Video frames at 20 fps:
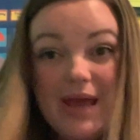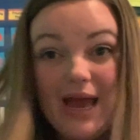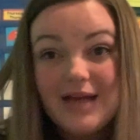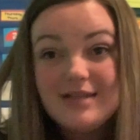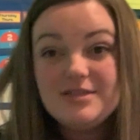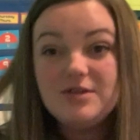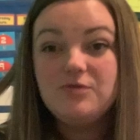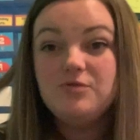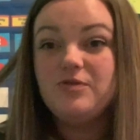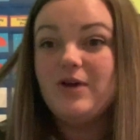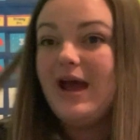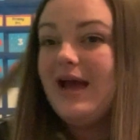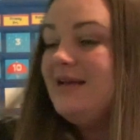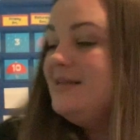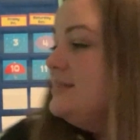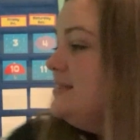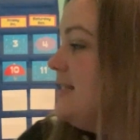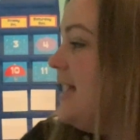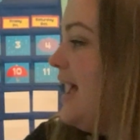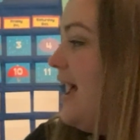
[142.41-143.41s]
had some
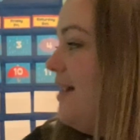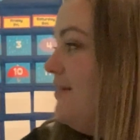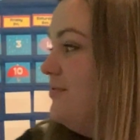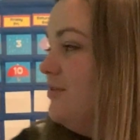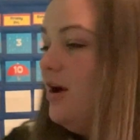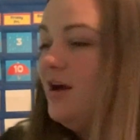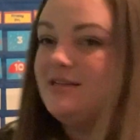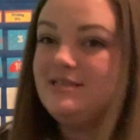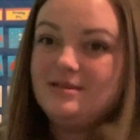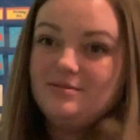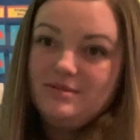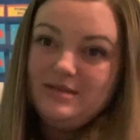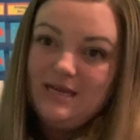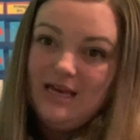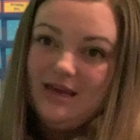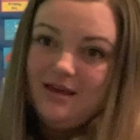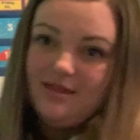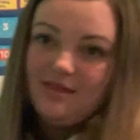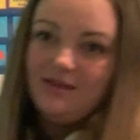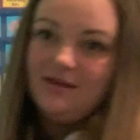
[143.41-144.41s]
friends that have lost some
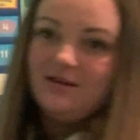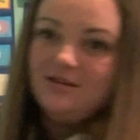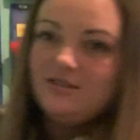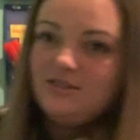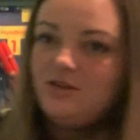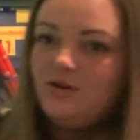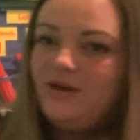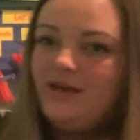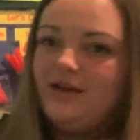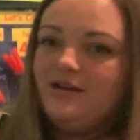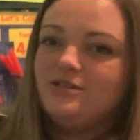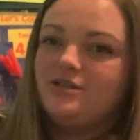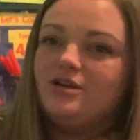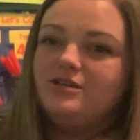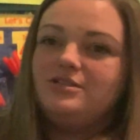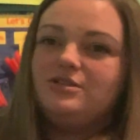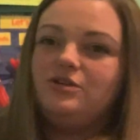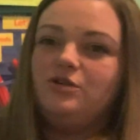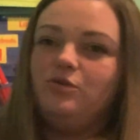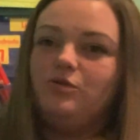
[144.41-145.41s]
teeth. So here's
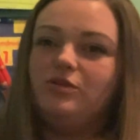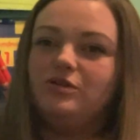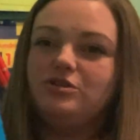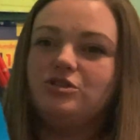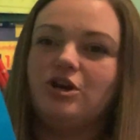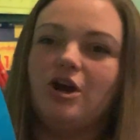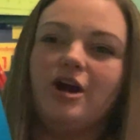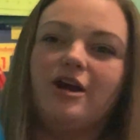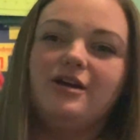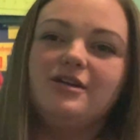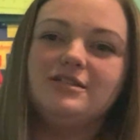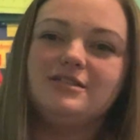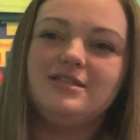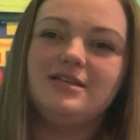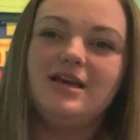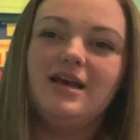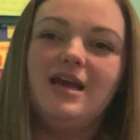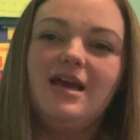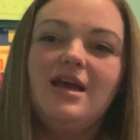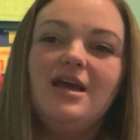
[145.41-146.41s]
our tooth chart.
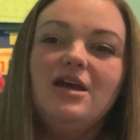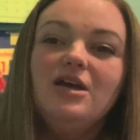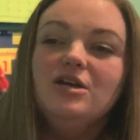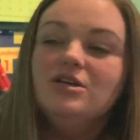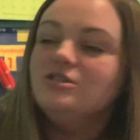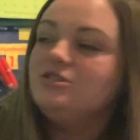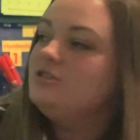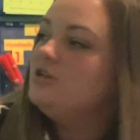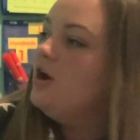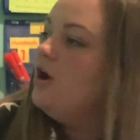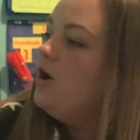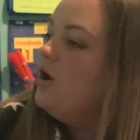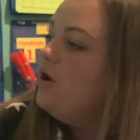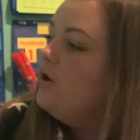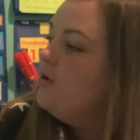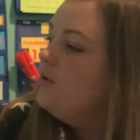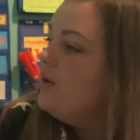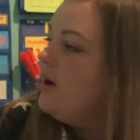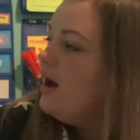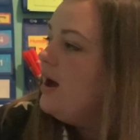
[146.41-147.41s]

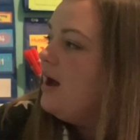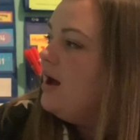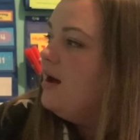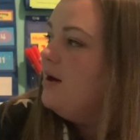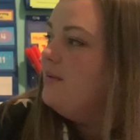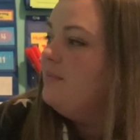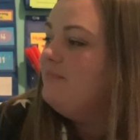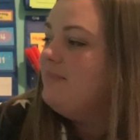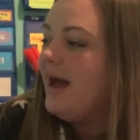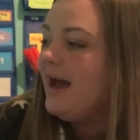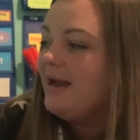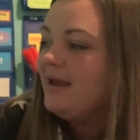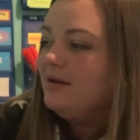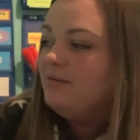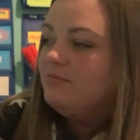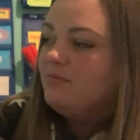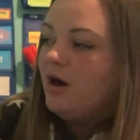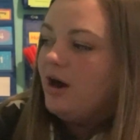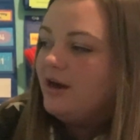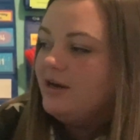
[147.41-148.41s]
So back
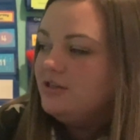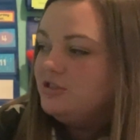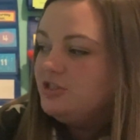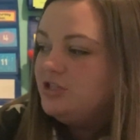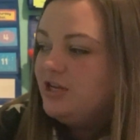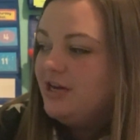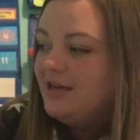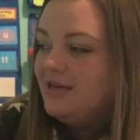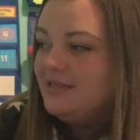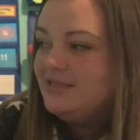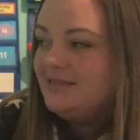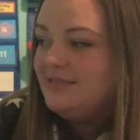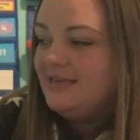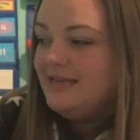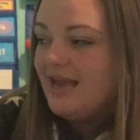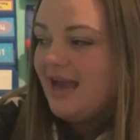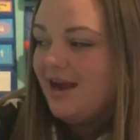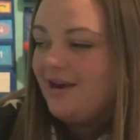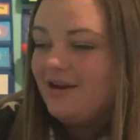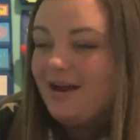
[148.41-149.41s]
in March,
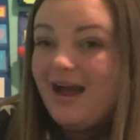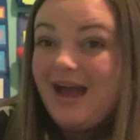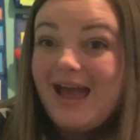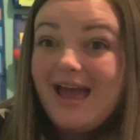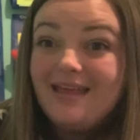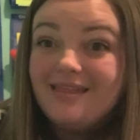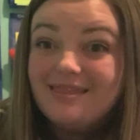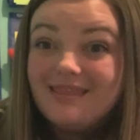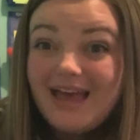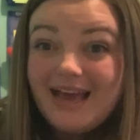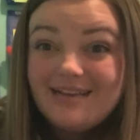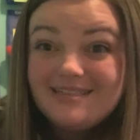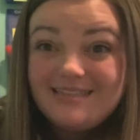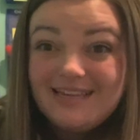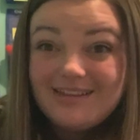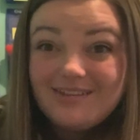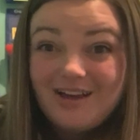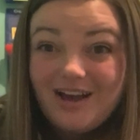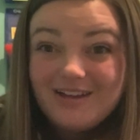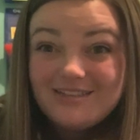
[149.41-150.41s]
Sierra and
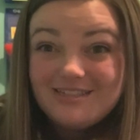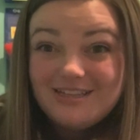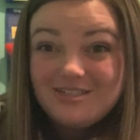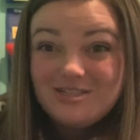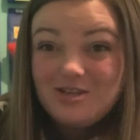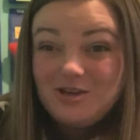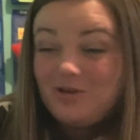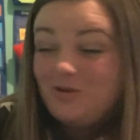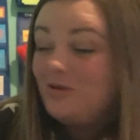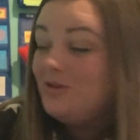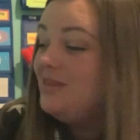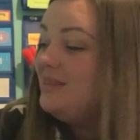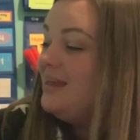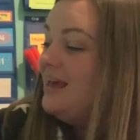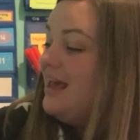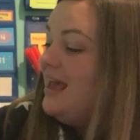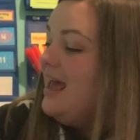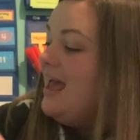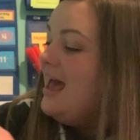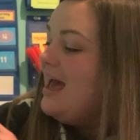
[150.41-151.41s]
Lexi lost a tooth.
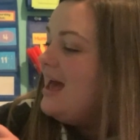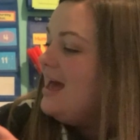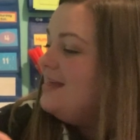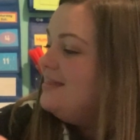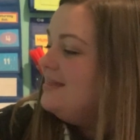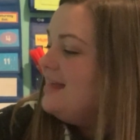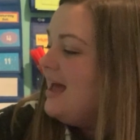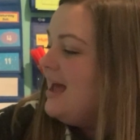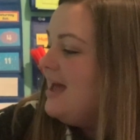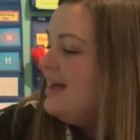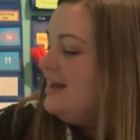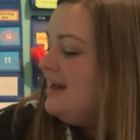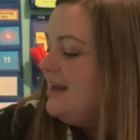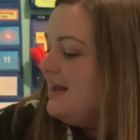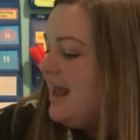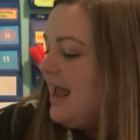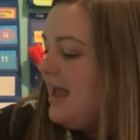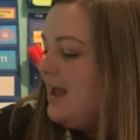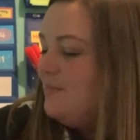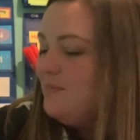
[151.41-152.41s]
And then
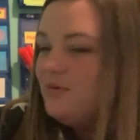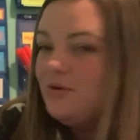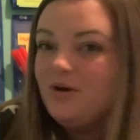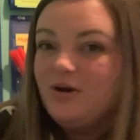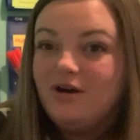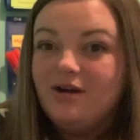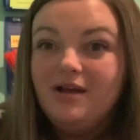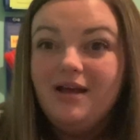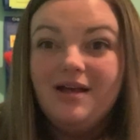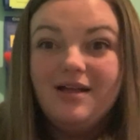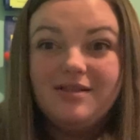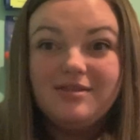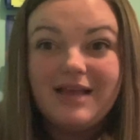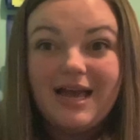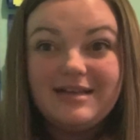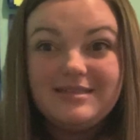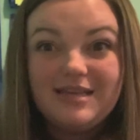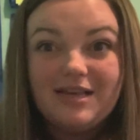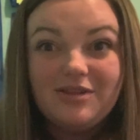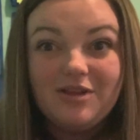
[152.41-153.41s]
in April,
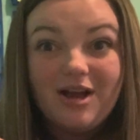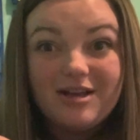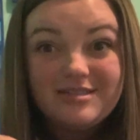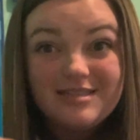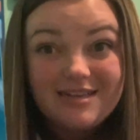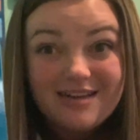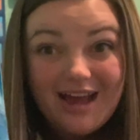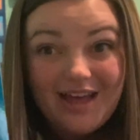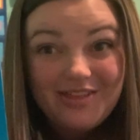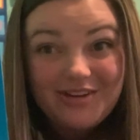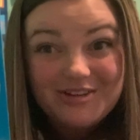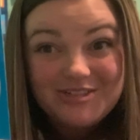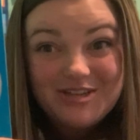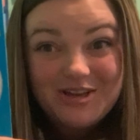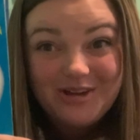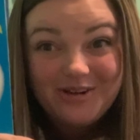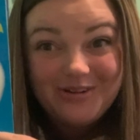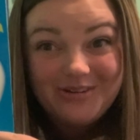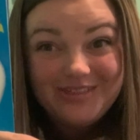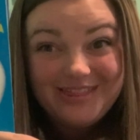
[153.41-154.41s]
Lexi lost another
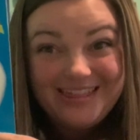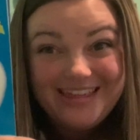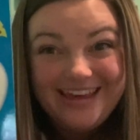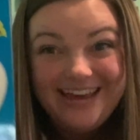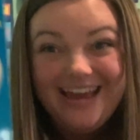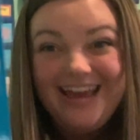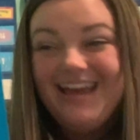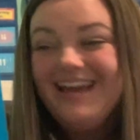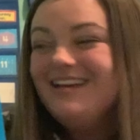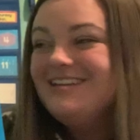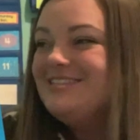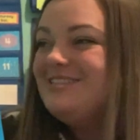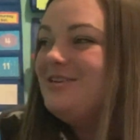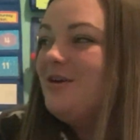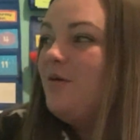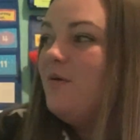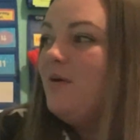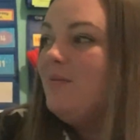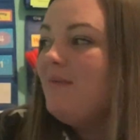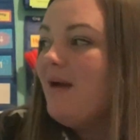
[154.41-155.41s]
tooth.
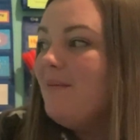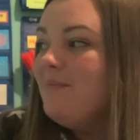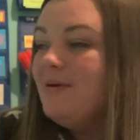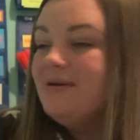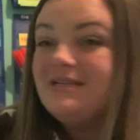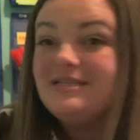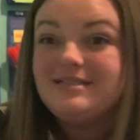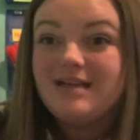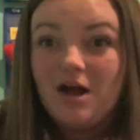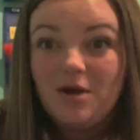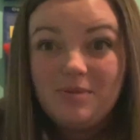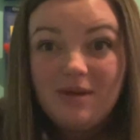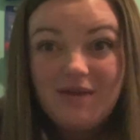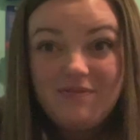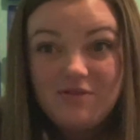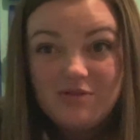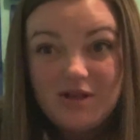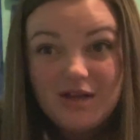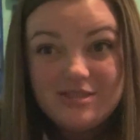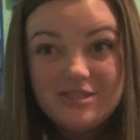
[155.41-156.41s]
So remember to tell me
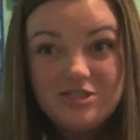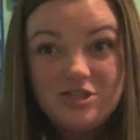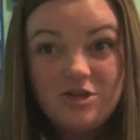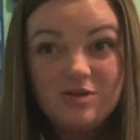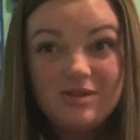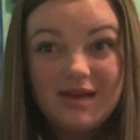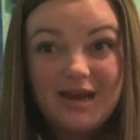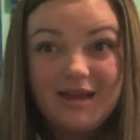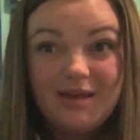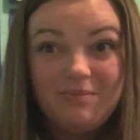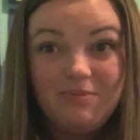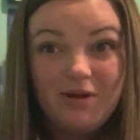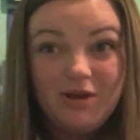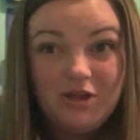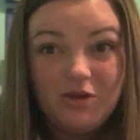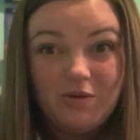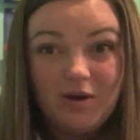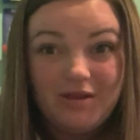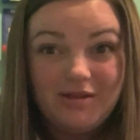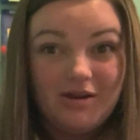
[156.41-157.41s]
if you lost a tooth and I can put
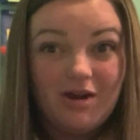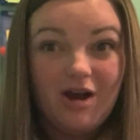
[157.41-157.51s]
you on